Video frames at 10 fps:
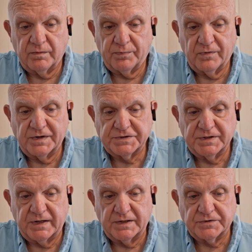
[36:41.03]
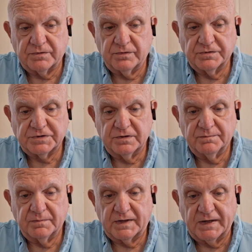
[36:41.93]
present at
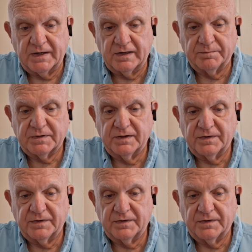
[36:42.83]
Jerusalem kept